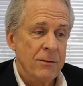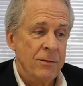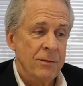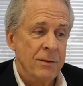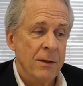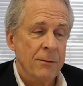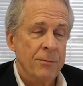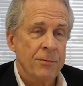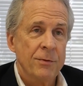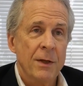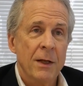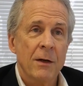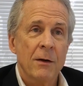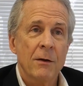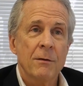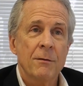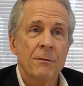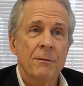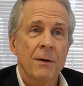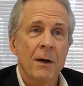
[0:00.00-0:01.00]

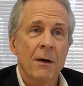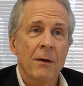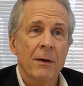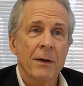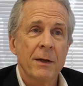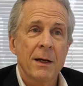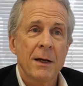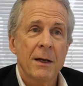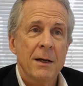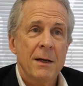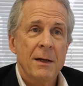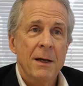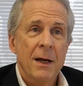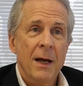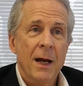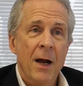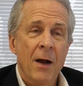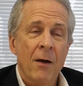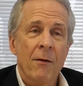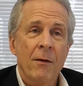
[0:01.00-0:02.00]
self-centered, very
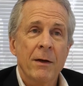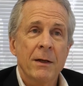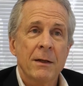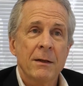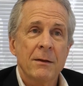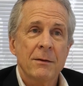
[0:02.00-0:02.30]
arrogant.